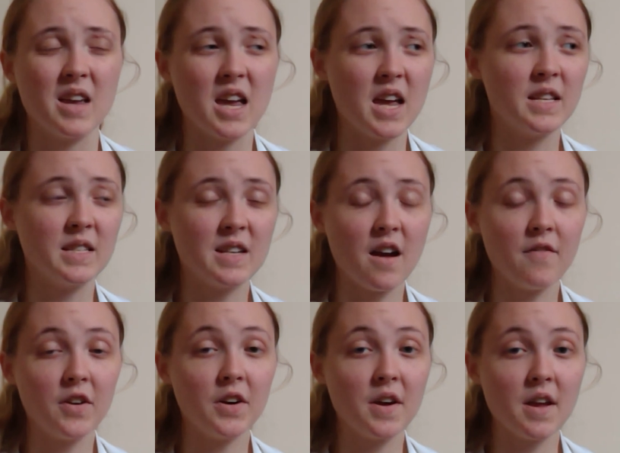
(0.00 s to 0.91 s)

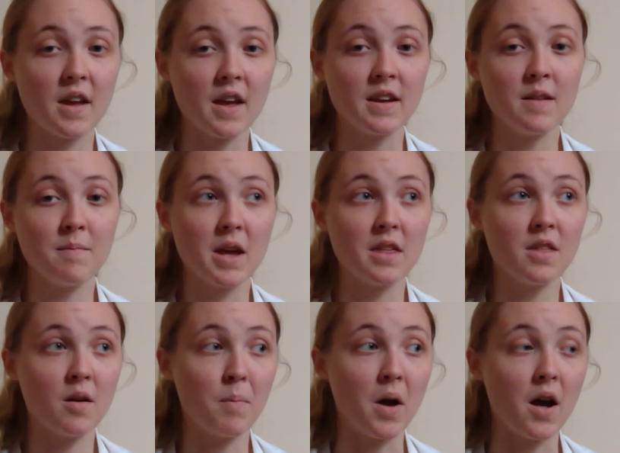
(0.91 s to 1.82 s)
it can make
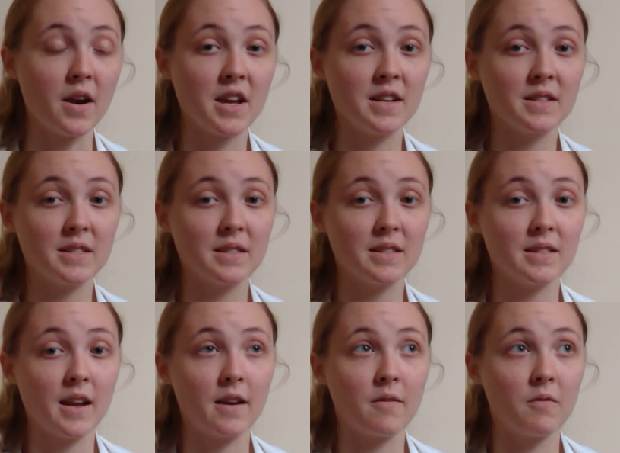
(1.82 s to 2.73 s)
their bodies
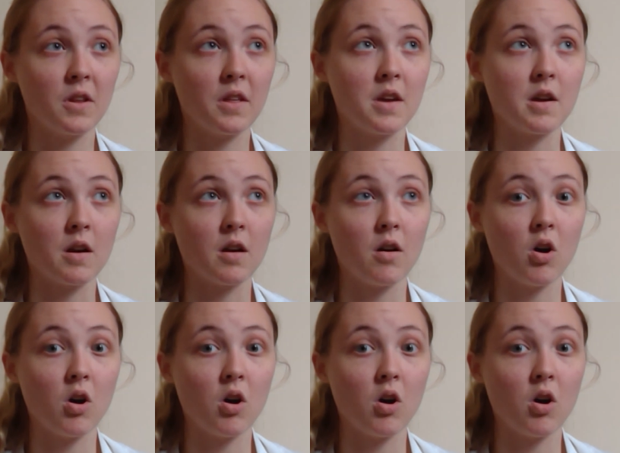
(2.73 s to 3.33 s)
like really